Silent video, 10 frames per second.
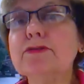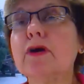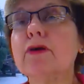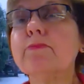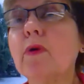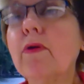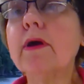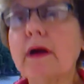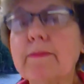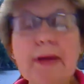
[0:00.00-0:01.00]
learn
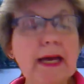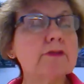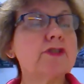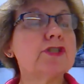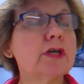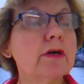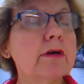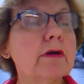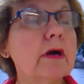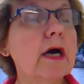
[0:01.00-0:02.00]
more about
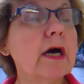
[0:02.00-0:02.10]
your